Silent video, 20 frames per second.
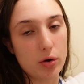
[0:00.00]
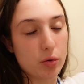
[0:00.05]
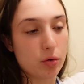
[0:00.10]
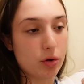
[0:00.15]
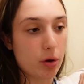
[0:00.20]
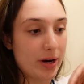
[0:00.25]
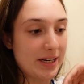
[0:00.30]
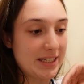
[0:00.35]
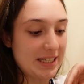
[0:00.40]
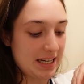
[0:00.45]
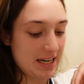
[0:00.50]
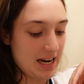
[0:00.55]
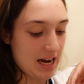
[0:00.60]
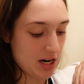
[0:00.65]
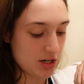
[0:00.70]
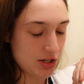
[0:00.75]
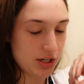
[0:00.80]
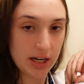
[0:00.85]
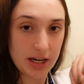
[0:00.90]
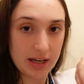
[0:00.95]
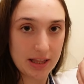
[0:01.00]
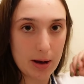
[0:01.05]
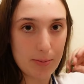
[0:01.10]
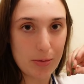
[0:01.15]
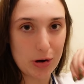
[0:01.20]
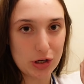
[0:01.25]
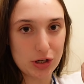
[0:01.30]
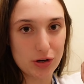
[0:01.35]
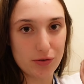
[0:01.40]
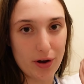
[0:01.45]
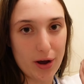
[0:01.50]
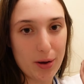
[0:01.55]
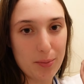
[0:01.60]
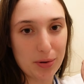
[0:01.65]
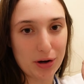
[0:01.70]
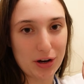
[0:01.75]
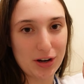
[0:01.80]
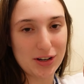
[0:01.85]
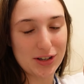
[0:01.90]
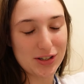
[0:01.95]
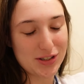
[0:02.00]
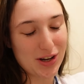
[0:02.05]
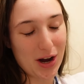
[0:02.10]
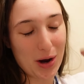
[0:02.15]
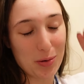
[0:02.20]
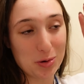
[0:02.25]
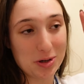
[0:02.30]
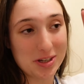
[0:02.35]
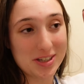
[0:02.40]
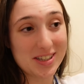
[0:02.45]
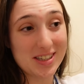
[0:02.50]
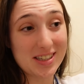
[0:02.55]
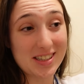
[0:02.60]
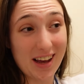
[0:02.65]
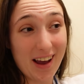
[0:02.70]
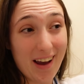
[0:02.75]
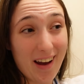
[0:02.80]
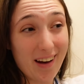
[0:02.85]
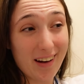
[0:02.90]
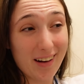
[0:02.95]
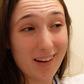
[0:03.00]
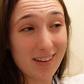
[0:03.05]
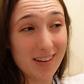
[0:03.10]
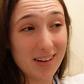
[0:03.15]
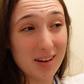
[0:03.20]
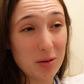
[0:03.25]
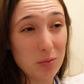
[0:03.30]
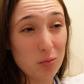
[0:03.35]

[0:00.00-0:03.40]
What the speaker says: although I didn't actually eat that much of it because I was sick,